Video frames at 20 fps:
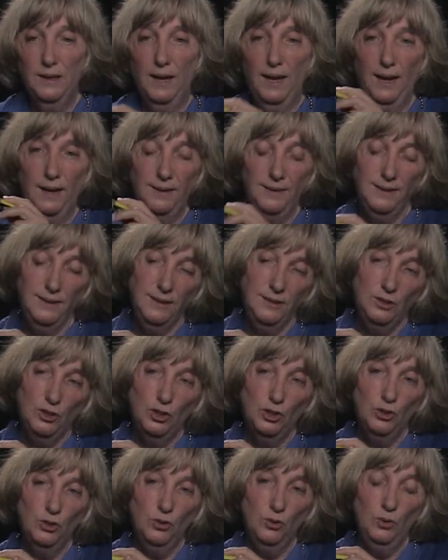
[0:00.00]
I need
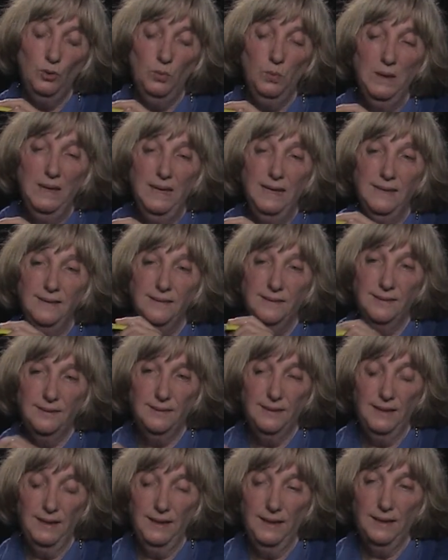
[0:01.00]
to
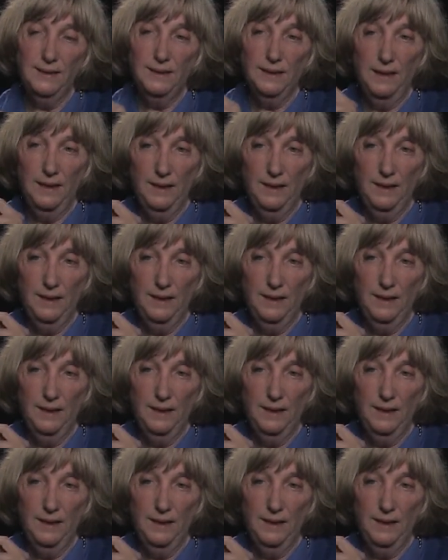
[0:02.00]
seek